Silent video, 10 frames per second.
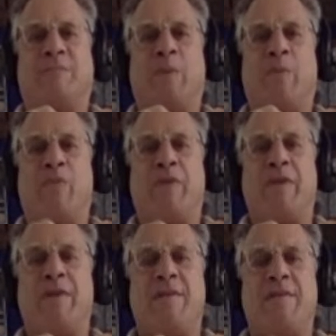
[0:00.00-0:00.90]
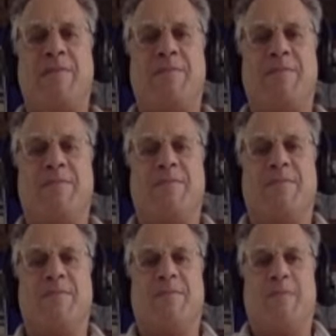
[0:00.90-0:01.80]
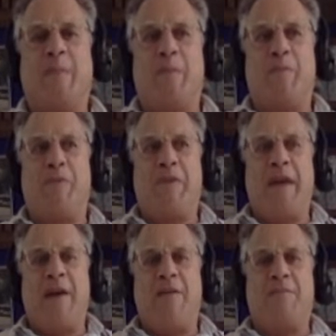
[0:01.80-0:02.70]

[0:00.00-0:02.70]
Breathe in, breathe out.